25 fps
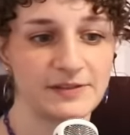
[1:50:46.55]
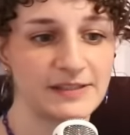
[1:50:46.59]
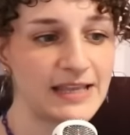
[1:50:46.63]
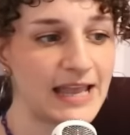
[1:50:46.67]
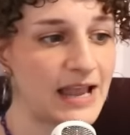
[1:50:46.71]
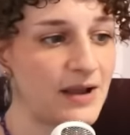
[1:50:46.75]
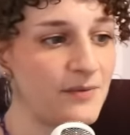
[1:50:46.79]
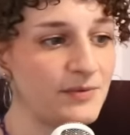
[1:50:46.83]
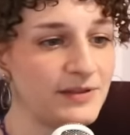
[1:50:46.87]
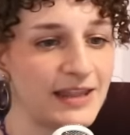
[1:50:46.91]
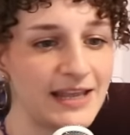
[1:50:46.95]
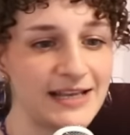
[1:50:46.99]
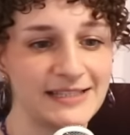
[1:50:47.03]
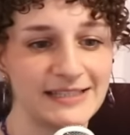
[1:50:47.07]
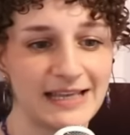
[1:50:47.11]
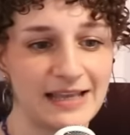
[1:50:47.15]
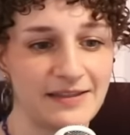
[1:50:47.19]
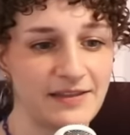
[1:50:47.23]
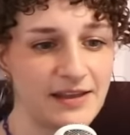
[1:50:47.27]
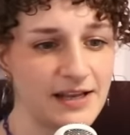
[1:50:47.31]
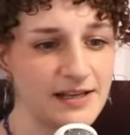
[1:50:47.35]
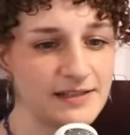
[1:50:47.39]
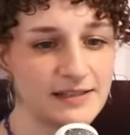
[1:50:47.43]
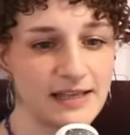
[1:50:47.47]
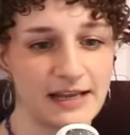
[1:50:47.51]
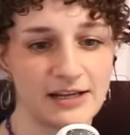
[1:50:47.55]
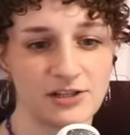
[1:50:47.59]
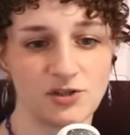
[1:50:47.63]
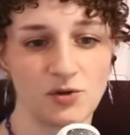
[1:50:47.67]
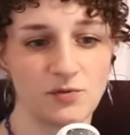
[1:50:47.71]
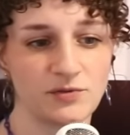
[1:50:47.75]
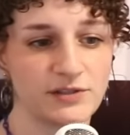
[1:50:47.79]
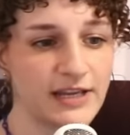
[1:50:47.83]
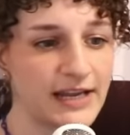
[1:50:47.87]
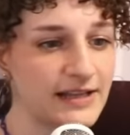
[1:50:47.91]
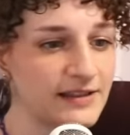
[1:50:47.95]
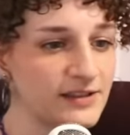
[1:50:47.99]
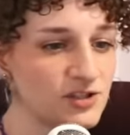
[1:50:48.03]
say when they say things like
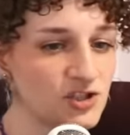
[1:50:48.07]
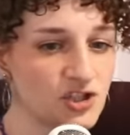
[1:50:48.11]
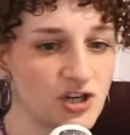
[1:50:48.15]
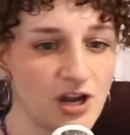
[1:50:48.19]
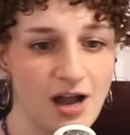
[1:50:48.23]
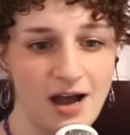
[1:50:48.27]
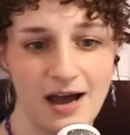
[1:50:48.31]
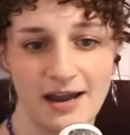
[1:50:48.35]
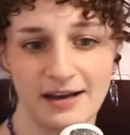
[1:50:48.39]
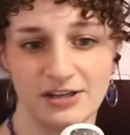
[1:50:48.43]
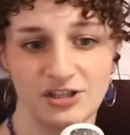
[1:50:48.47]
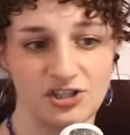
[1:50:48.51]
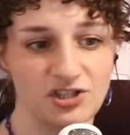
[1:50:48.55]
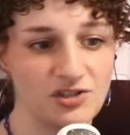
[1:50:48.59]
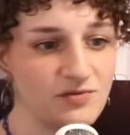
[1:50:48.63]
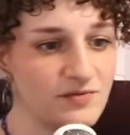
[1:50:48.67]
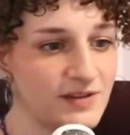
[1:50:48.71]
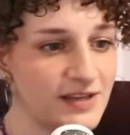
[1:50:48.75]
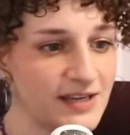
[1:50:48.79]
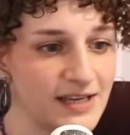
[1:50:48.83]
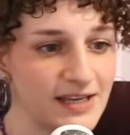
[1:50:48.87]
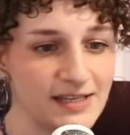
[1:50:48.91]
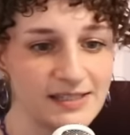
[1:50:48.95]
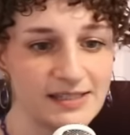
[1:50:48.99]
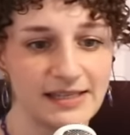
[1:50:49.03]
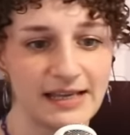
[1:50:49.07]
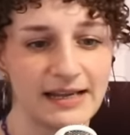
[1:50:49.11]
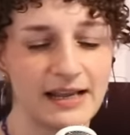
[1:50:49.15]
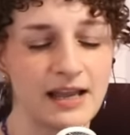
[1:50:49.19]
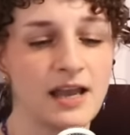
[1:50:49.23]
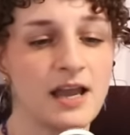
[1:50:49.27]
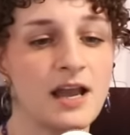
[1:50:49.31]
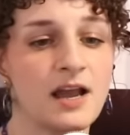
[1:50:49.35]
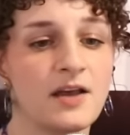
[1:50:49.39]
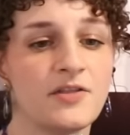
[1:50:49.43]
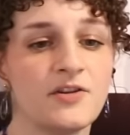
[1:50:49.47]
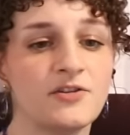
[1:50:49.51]
don't take the shot and do this like